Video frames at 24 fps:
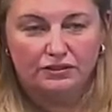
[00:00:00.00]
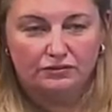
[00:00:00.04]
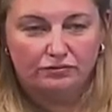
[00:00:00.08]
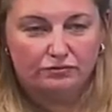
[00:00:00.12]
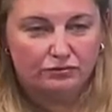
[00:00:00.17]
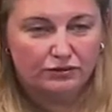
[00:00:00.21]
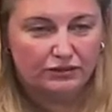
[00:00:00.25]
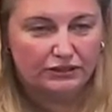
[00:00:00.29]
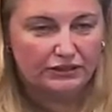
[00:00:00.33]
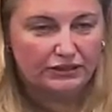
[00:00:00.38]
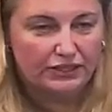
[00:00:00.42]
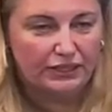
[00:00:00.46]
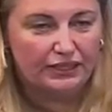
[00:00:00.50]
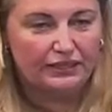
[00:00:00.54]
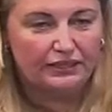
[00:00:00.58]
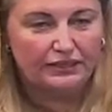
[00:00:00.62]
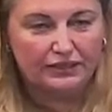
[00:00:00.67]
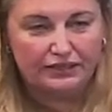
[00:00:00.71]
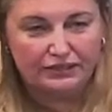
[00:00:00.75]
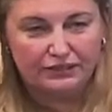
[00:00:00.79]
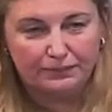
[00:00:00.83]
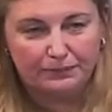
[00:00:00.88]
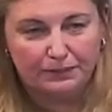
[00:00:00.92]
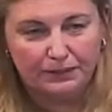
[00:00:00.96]
sign
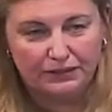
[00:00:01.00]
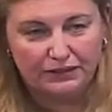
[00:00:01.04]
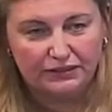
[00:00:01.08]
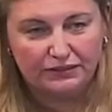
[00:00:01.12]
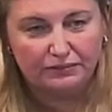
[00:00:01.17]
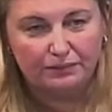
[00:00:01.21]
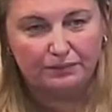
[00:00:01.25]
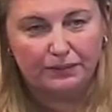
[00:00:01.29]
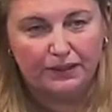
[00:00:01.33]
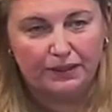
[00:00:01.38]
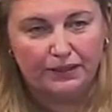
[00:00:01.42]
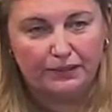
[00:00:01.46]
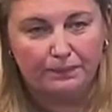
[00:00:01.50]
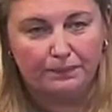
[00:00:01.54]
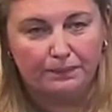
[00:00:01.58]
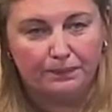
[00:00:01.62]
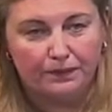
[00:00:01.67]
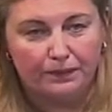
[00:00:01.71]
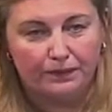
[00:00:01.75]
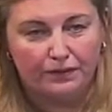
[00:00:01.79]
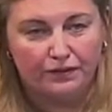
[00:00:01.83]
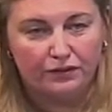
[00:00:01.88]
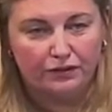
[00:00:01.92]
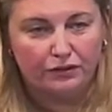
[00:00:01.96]
this piece of
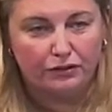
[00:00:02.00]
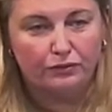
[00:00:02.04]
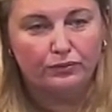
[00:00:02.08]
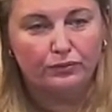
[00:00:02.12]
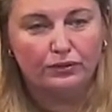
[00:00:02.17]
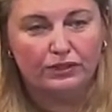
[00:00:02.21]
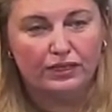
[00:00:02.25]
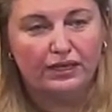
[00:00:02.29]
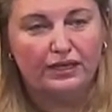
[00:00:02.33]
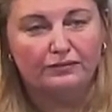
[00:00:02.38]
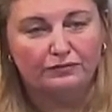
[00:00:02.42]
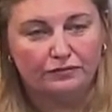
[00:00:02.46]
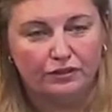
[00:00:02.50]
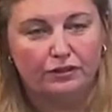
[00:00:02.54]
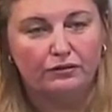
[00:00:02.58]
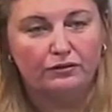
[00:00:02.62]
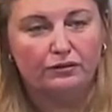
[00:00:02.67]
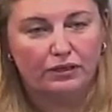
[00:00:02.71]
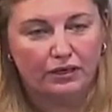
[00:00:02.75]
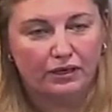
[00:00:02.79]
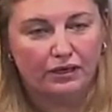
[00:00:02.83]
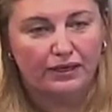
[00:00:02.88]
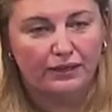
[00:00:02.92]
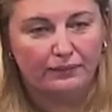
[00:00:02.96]
paper, then you will have no
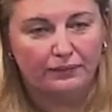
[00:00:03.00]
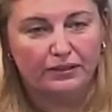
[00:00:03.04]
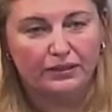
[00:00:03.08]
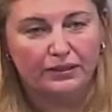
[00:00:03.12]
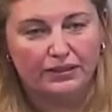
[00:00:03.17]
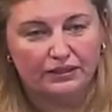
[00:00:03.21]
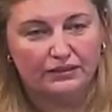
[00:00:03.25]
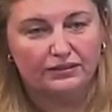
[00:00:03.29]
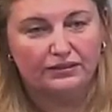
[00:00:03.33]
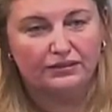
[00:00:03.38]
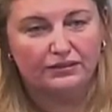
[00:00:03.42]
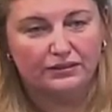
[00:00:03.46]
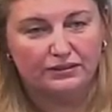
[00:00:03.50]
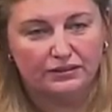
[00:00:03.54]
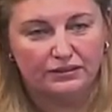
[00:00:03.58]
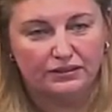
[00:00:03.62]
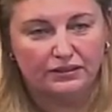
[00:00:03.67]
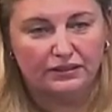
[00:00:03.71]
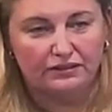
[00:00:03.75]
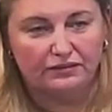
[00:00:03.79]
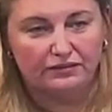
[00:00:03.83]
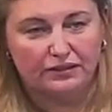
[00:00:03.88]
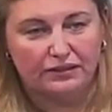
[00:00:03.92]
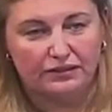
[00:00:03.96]
claim against us in
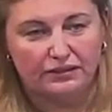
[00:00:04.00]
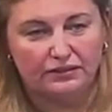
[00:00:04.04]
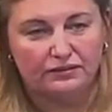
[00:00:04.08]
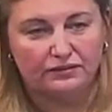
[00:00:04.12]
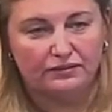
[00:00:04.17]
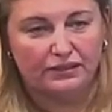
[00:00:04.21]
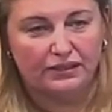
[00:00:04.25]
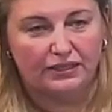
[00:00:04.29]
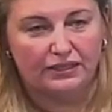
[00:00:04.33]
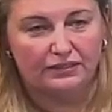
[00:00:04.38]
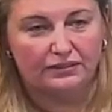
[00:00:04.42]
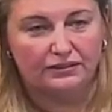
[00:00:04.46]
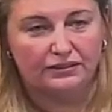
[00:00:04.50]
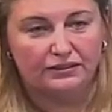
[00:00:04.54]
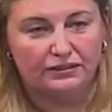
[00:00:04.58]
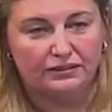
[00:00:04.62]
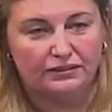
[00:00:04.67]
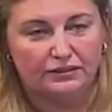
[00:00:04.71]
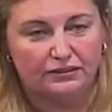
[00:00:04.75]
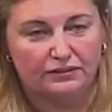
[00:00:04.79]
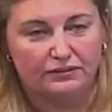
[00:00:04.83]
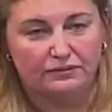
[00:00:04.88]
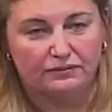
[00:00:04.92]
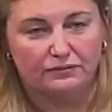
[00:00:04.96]
the event of an
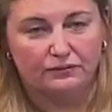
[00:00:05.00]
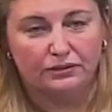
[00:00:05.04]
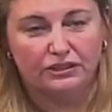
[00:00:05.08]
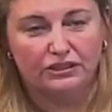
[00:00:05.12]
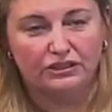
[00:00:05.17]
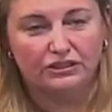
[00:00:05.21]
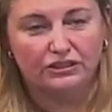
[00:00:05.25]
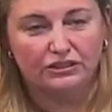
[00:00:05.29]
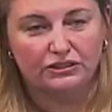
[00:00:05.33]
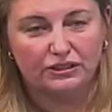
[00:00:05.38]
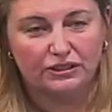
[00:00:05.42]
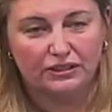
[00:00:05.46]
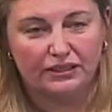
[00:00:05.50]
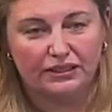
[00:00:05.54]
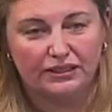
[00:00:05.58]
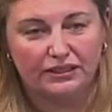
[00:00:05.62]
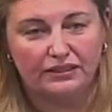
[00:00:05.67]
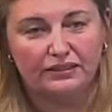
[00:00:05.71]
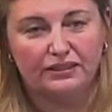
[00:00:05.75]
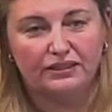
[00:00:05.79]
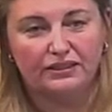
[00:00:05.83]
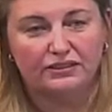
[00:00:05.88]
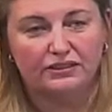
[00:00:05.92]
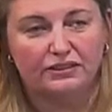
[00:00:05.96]
accident, which,
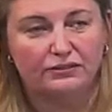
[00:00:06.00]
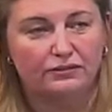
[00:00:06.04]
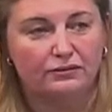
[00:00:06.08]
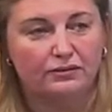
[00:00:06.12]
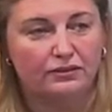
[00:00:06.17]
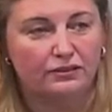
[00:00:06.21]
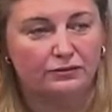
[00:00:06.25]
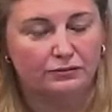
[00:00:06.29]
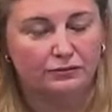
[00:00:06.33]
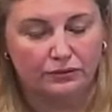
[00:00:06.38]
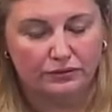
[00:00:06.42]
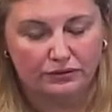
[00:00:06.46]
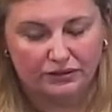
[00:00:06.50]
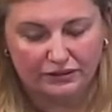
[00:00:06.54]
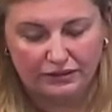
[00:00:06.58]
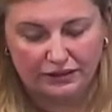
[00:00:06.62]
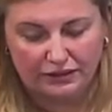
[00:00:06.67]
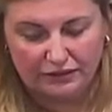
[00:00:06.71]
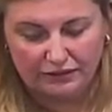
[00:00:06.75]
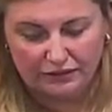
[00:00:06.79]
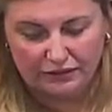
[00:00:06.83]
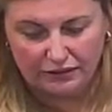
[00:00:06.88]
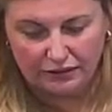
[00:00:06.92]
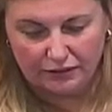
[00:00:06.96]
again, I don't think will
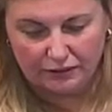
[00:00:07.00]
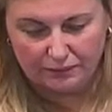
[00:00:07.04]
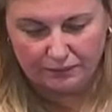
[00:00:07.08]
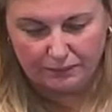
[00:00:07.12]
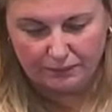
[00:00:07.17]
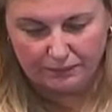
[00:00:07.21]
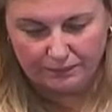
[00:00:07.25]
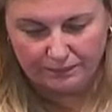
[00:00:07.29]
stand up.